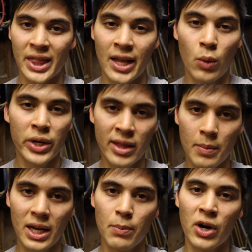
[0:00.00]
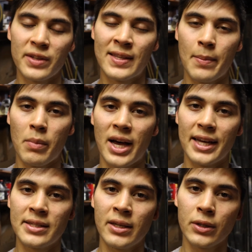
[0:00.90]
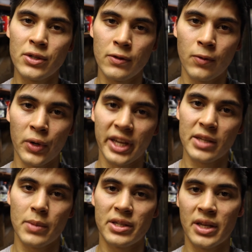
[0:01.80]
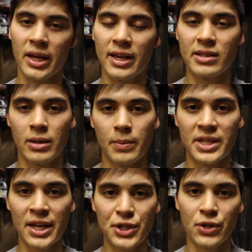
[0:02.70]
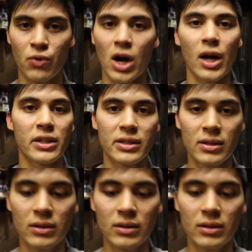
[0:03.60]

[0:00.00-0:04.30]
Now one of the many parts that my Teal 240 is missing is some tension rods.